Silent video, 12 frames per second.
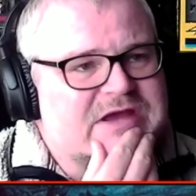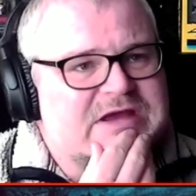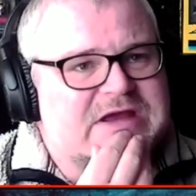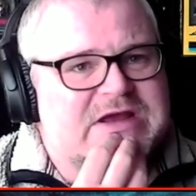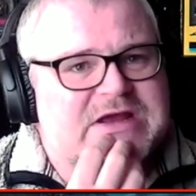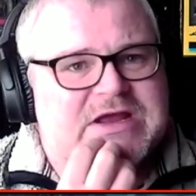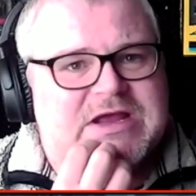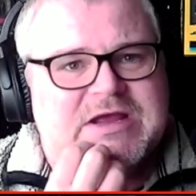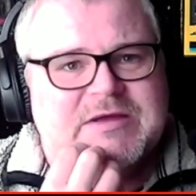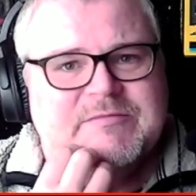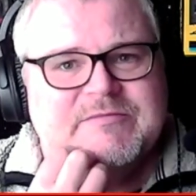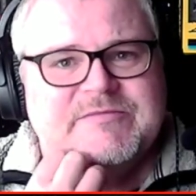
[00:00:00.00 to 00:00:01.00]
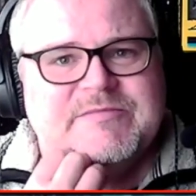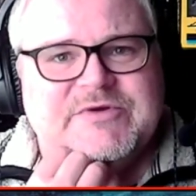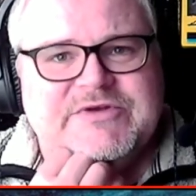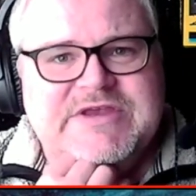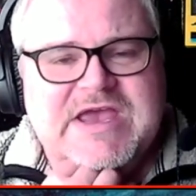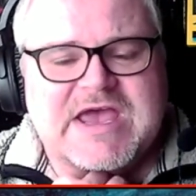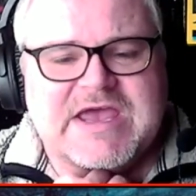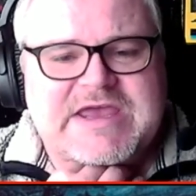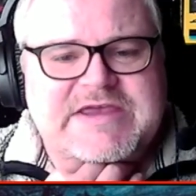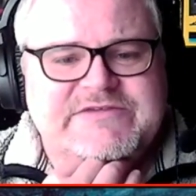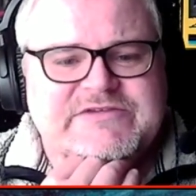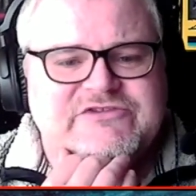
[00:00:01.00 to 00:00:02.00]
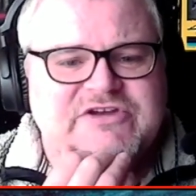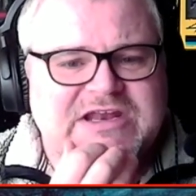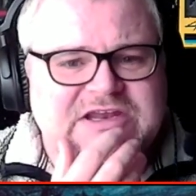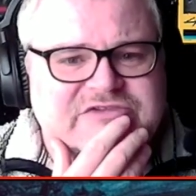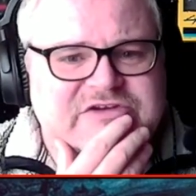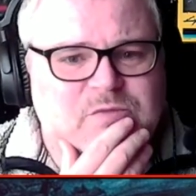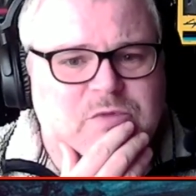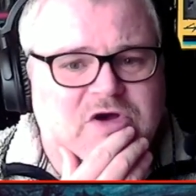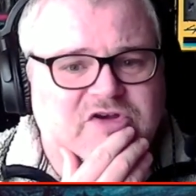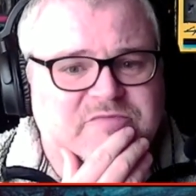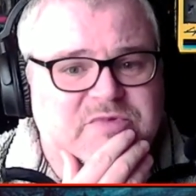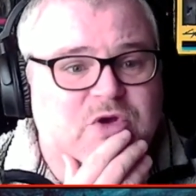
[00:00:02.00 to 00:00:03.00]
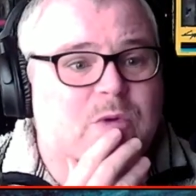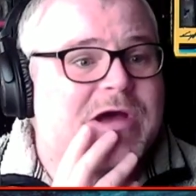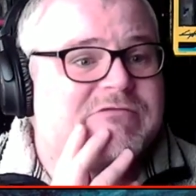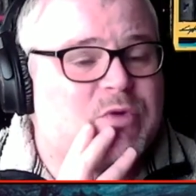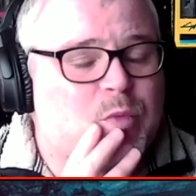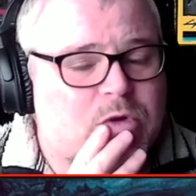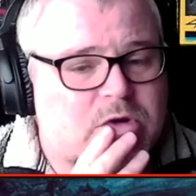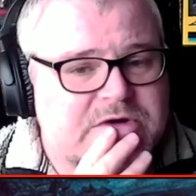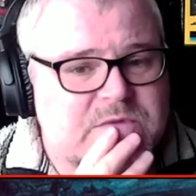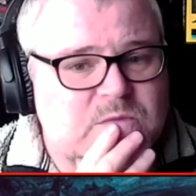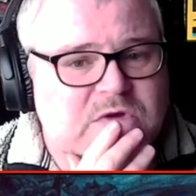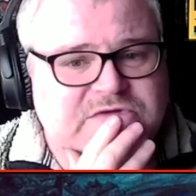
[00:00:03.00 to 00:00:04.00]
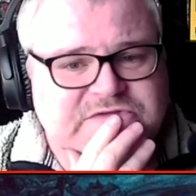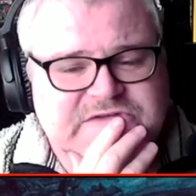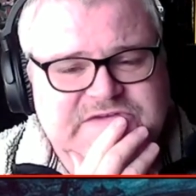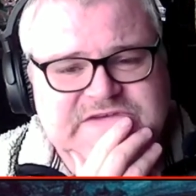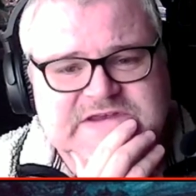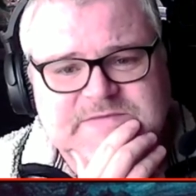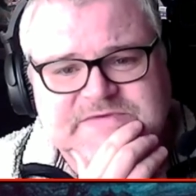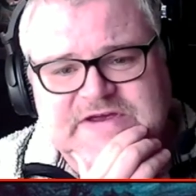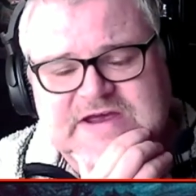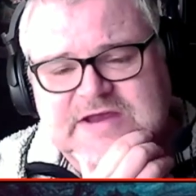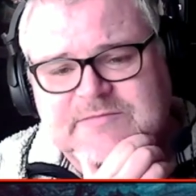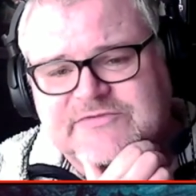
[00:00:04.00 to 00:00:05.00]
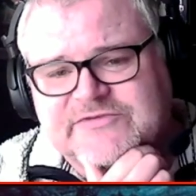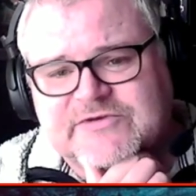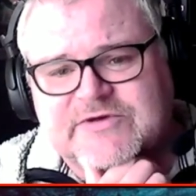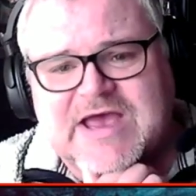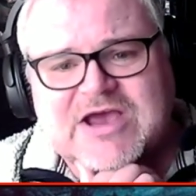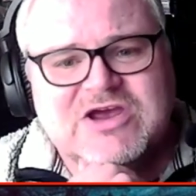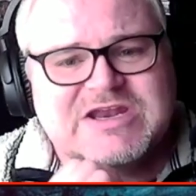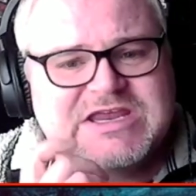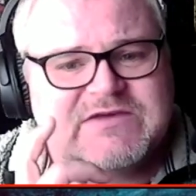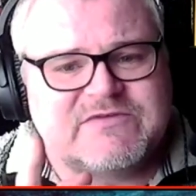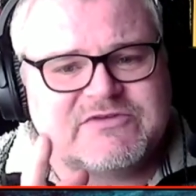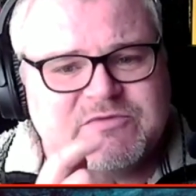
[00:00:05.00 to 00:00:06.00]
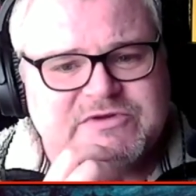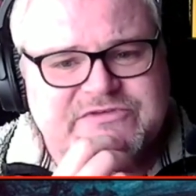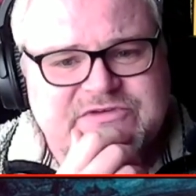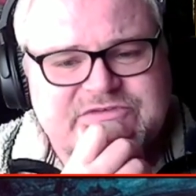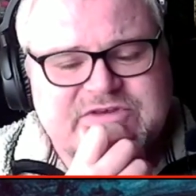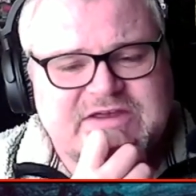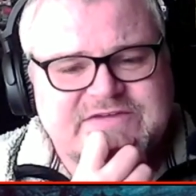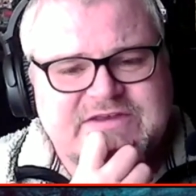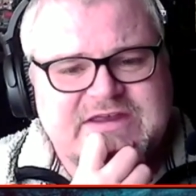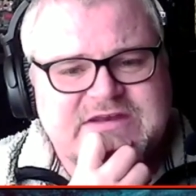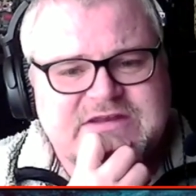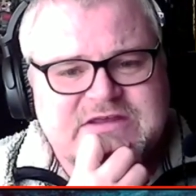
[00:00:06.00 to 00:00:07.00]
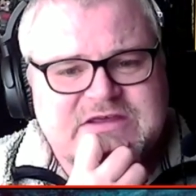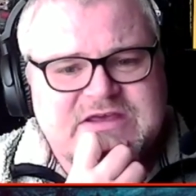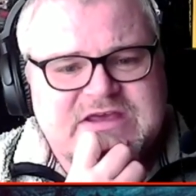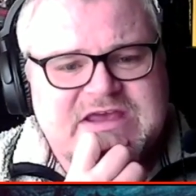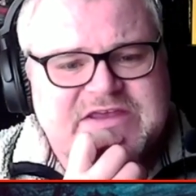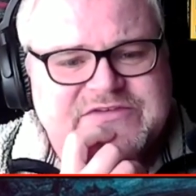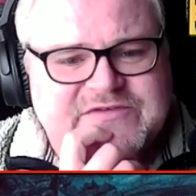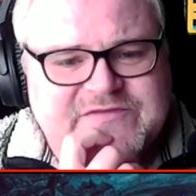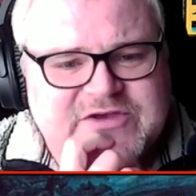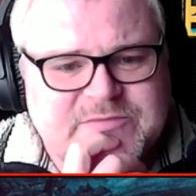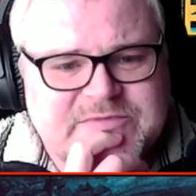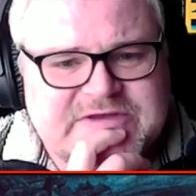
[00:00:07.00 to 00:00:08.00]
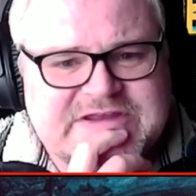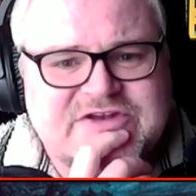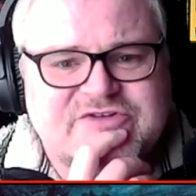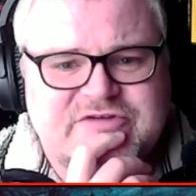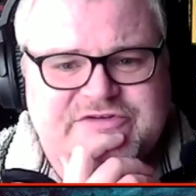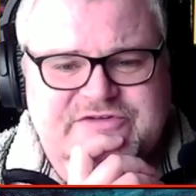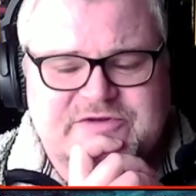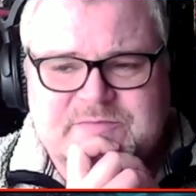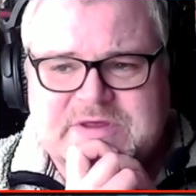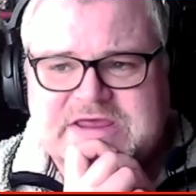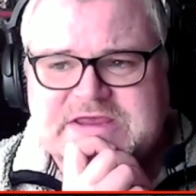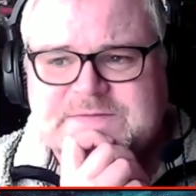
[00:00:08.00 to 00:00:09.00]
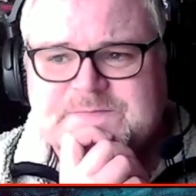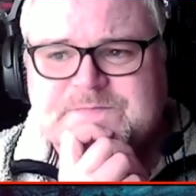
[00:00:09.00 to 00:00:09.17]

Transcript: But yeah, it's a challenging watch, but quite a rewarding watch at the same time. So I'm going to give this one a 6 out of 10. It's a film that interested me.